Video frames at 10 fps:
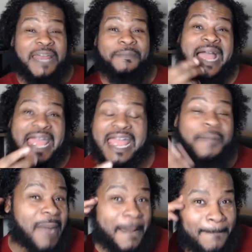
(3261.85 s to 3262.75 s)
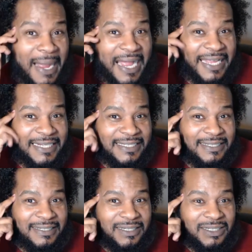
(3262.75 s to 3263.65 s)
In my my mind.
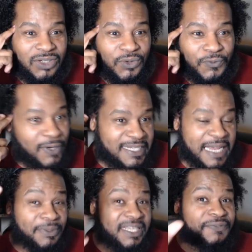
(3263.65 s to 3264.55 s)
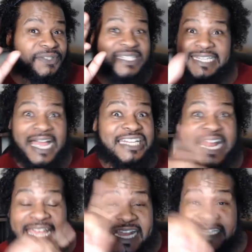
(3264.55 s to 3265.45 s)
For example, even
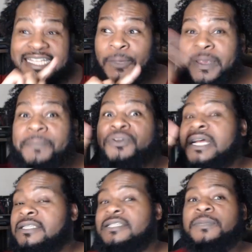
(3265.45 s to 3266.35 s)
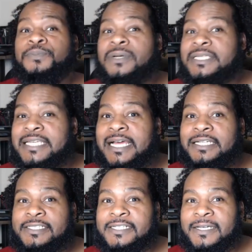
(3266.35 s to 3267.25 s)
Saajid, I can't tell people not to support
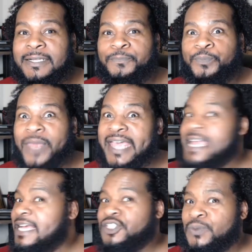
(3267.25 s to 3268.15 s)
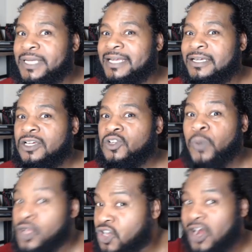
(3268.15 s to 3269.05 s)
Saajid. I can't do that.
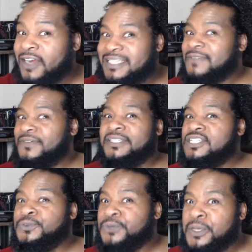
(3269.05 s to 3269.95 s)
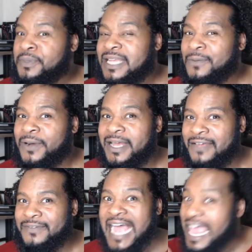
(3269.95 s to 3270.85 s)
Regardless of a disagreement that we're
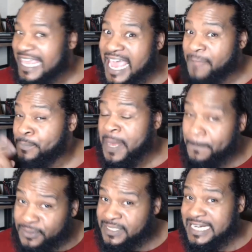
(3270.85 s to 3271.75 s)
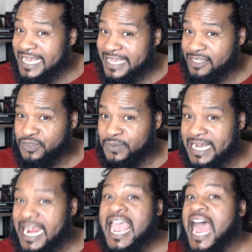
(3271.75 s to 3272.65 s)
having, I can't. Me personally, I can't do
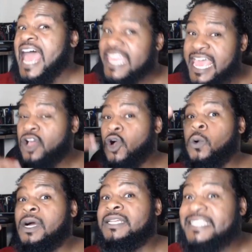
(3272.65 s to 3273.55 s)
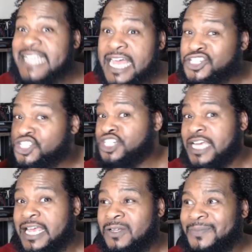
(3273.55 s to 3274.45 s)
that. I can't go on Saj's
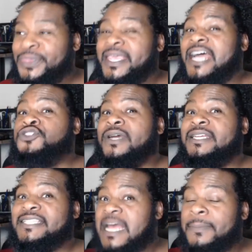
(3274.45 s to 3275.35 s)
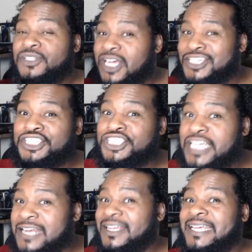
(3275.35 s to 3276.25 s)
channel and try to sabotage his
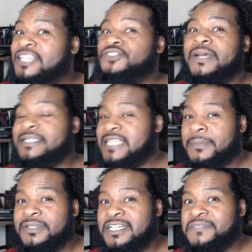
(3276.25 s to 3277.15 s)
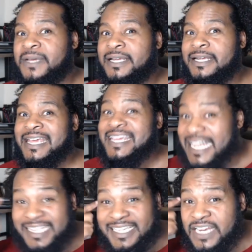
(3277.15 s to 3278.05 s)
channel like he tried to sabotage mine.
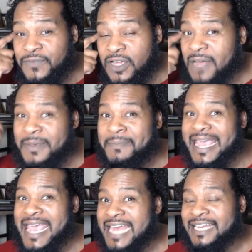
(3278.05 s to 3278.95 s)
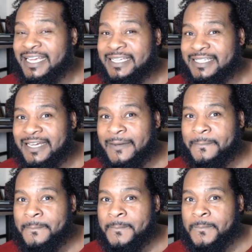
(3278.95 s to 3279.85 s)
That doesn't even come in my head like that,
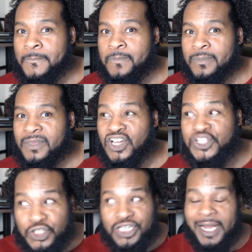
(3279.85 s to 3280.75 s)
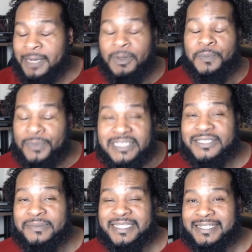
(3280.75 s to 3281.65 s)
because you're talking about
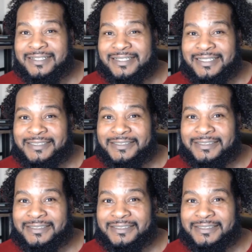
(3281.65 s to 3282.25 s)
Muslims here.